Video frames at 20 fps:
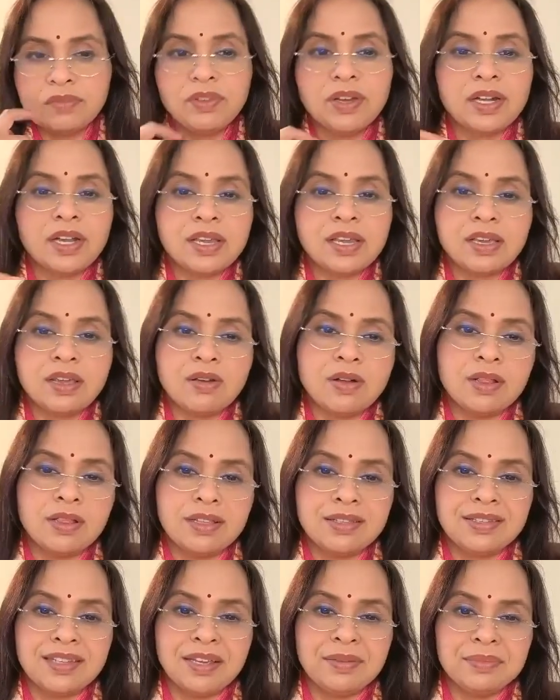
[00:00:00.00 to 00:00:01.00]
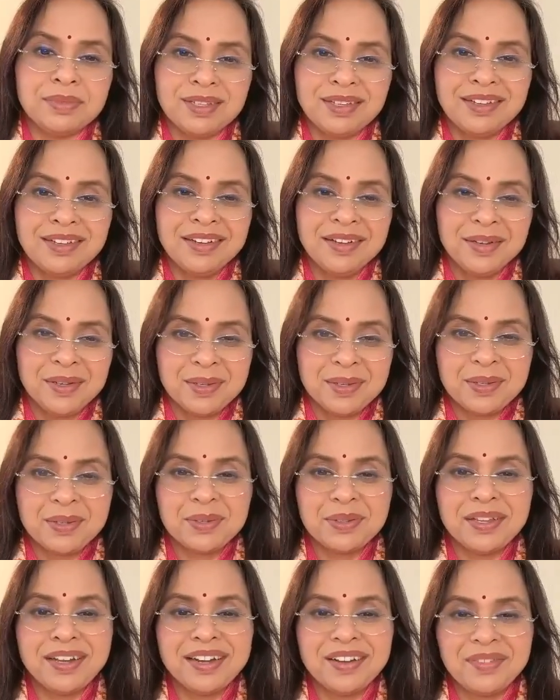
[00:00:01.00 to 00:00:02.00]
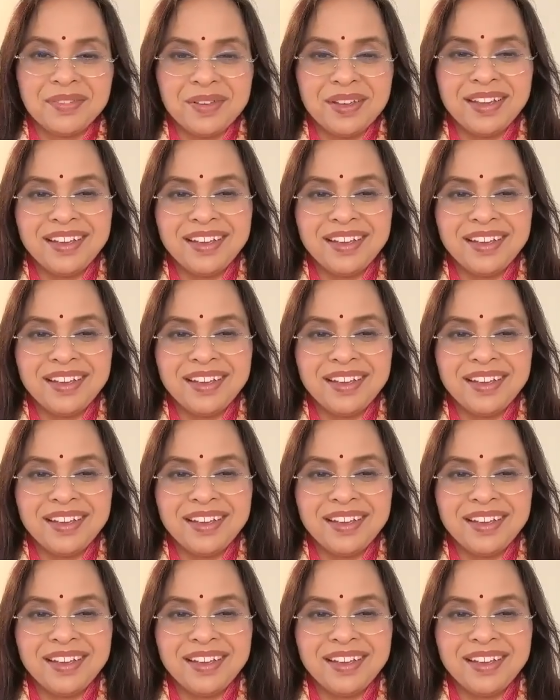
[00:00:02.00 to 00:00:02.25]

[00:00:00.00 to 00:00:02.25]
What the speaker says: We are taking all these names so that